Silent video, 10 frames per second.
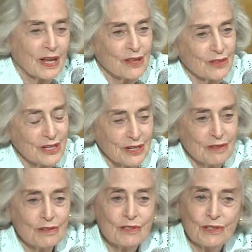And
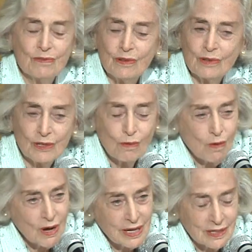then she very
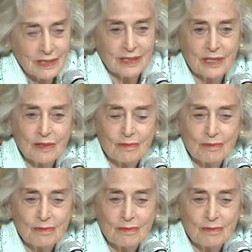quietly